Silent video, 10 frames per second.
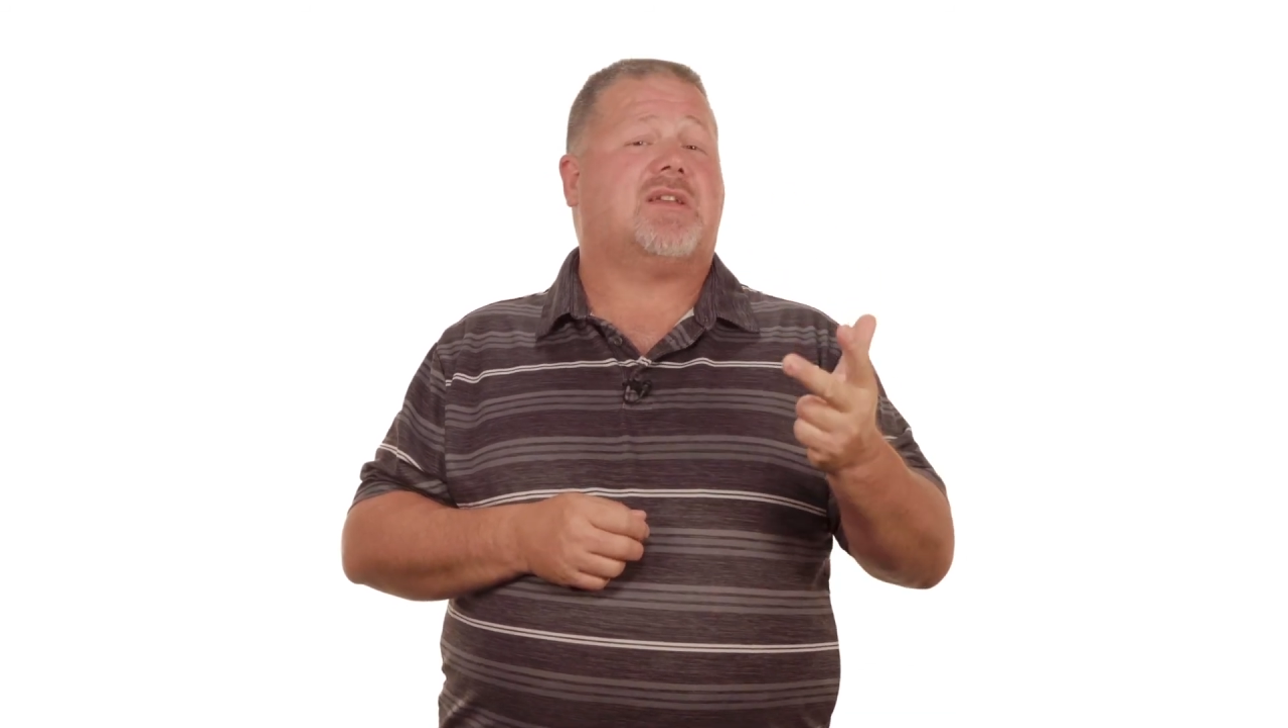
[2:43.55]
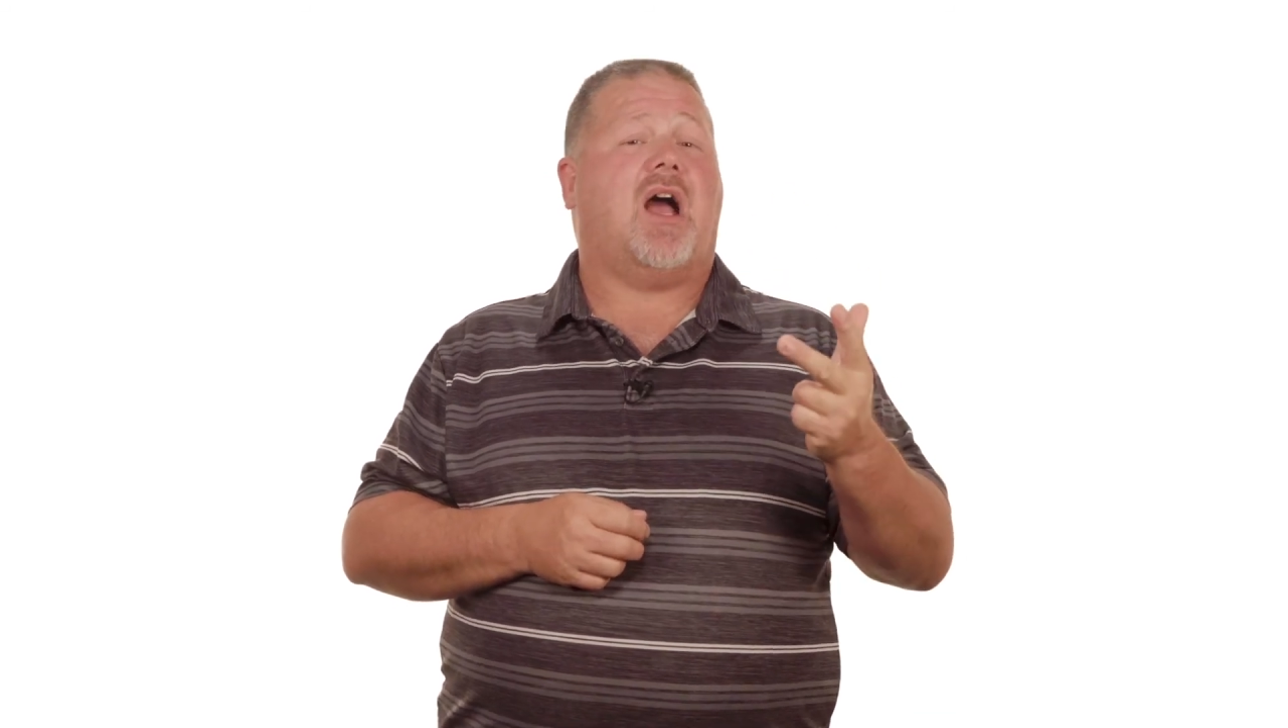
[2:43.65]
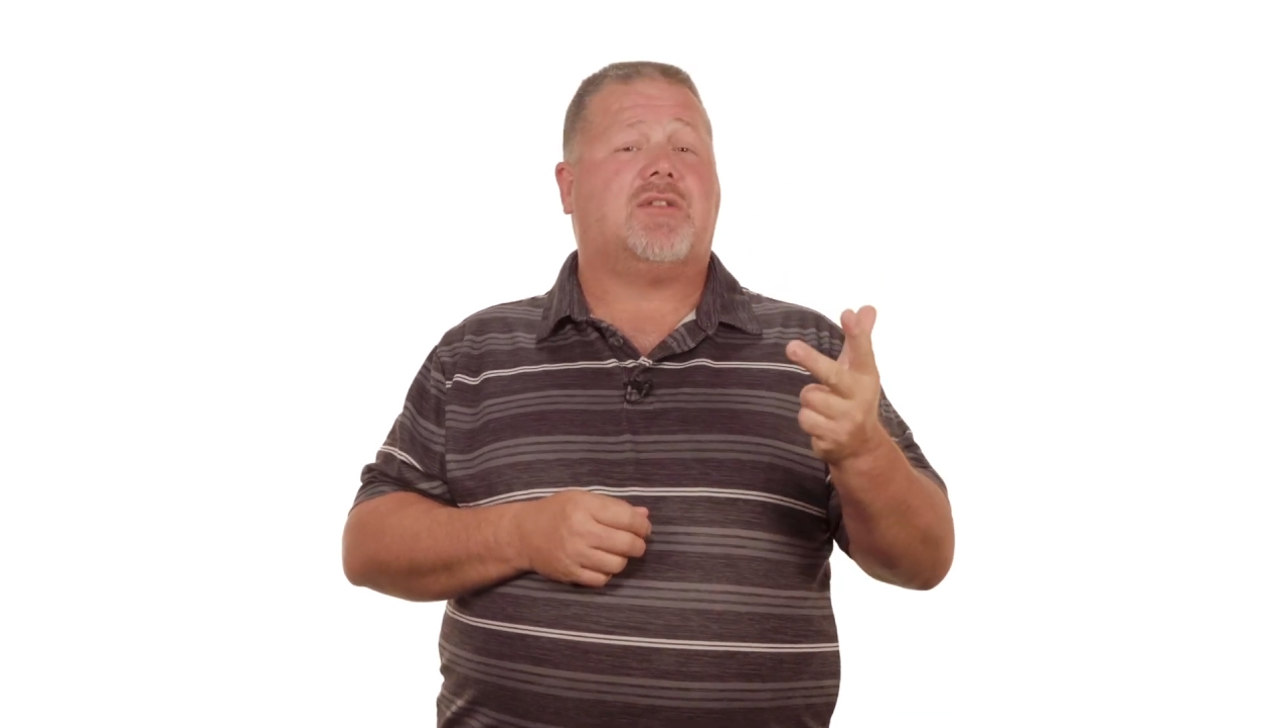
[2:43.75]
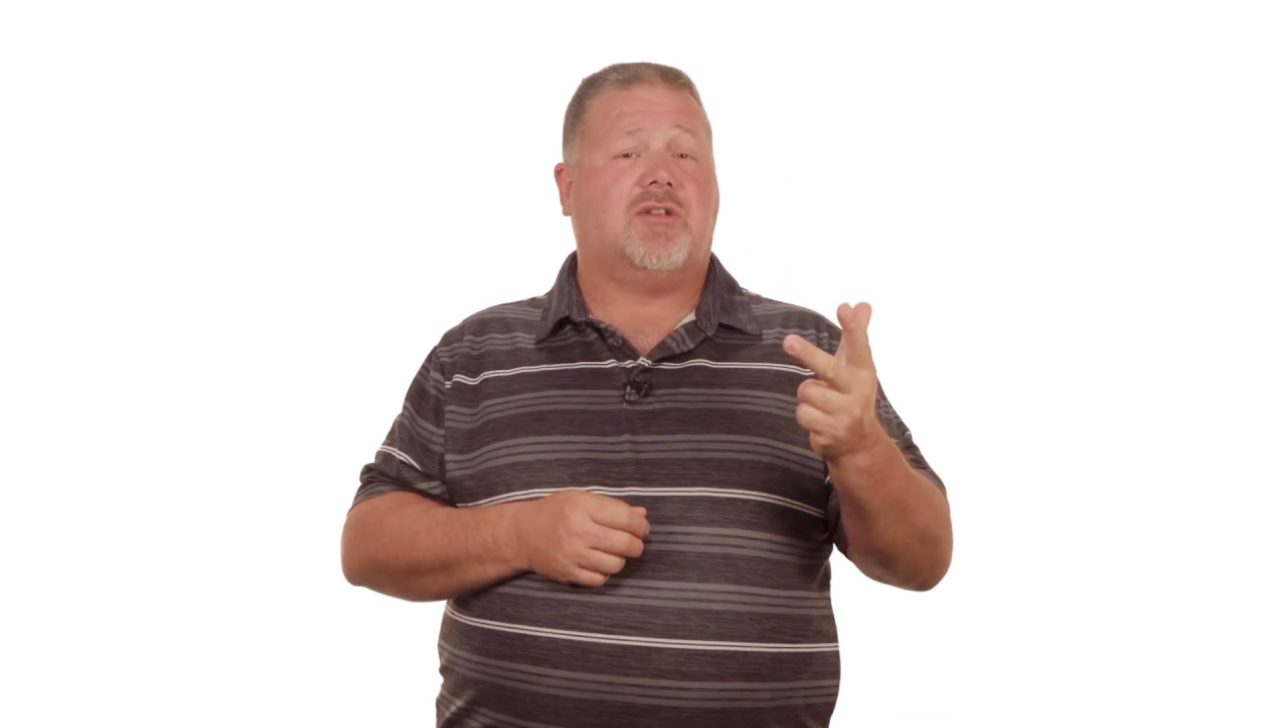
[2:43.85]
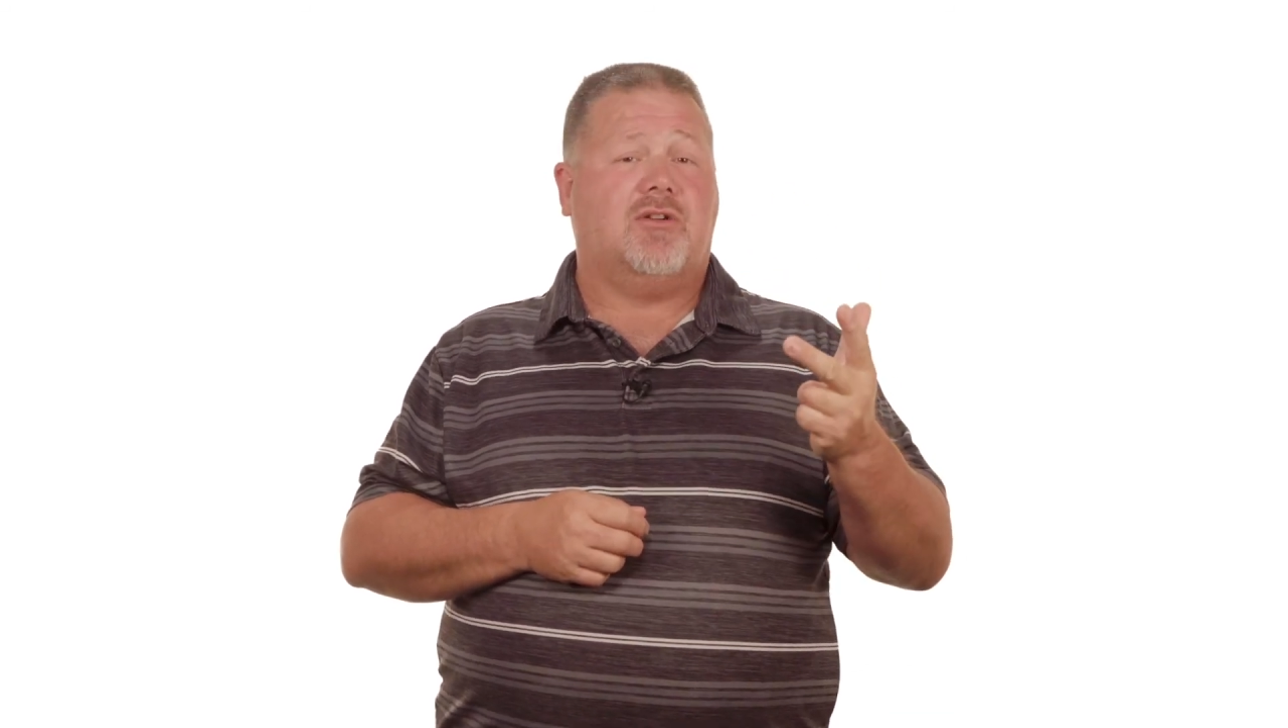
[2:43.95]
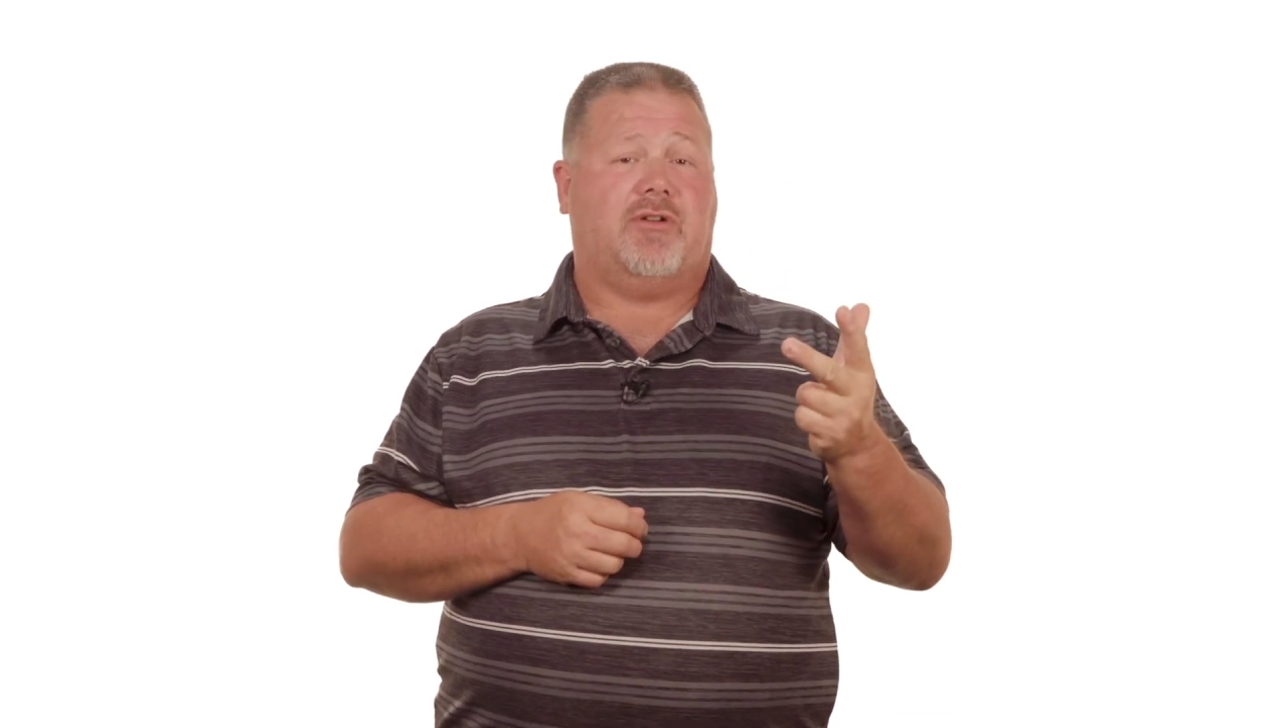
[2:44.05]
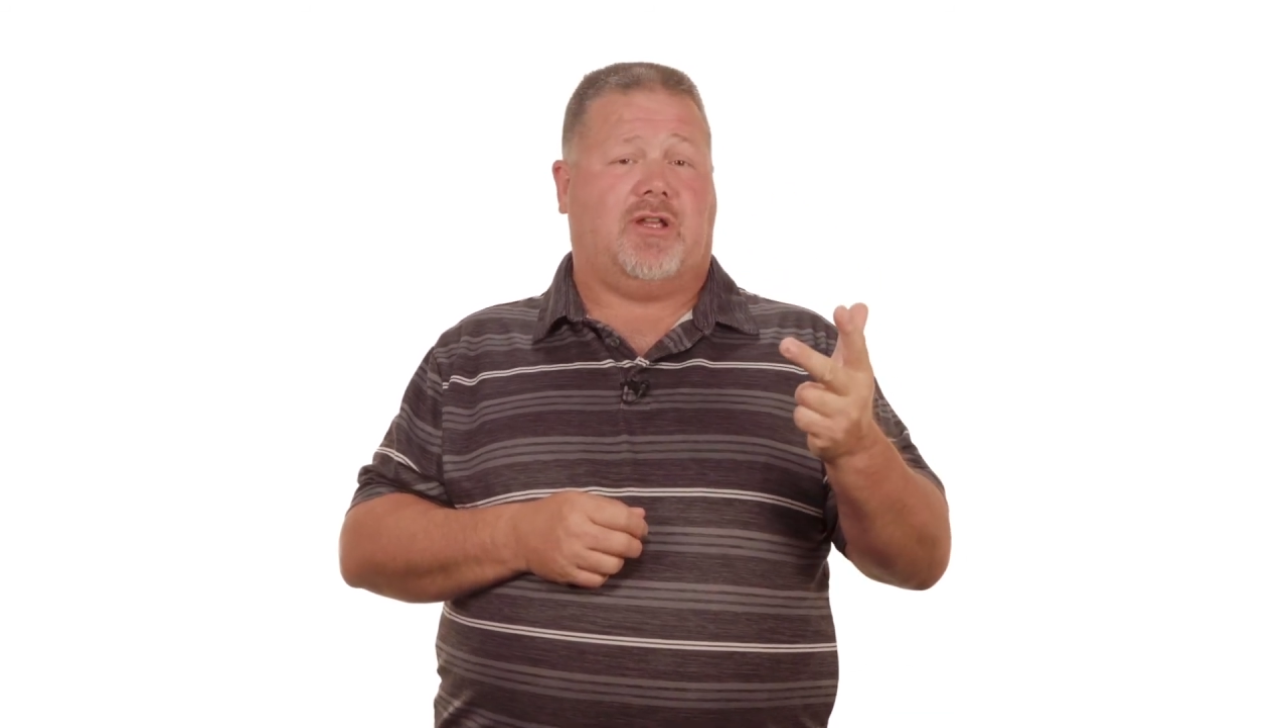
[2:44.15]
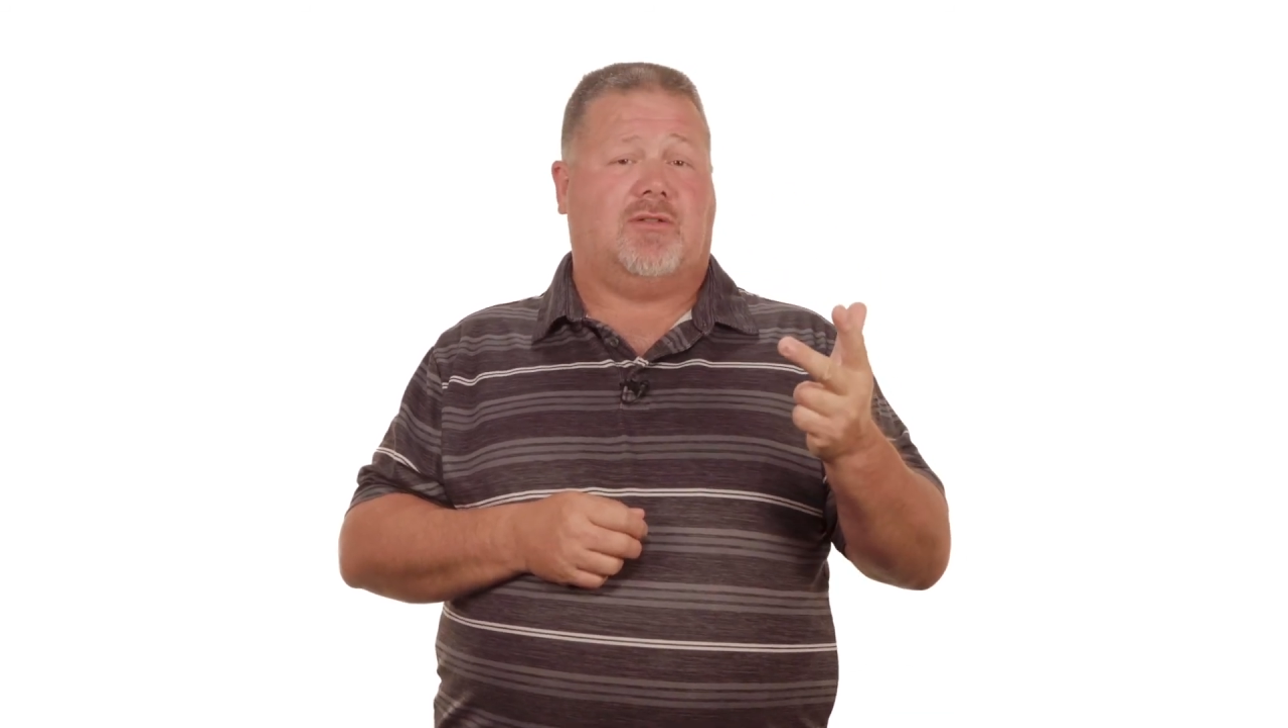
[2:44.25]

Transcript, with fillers: continuity.